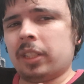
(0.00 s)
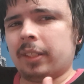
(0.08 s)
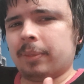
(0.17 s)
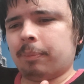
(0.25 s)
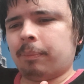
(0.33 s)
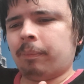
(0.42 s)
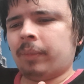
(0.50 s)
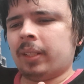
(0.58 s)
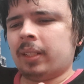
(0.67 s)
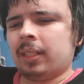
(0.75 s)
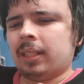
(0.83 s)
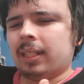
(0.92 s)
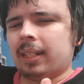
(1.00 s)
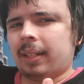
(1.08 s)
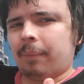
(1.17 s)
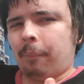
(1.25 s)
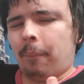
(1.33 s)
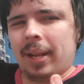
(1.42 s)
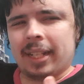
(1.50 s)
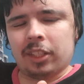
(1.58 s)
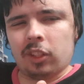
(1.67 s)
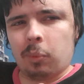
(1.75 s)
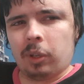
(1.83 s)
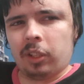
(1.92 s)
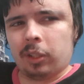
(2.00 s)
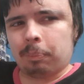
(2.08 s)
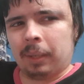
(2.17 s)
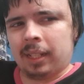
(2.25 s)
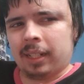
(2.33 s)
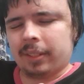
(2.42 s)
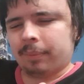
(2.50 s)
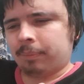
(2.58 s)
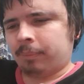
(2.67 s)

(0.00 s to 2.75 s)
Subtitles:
it makes the other one look bad.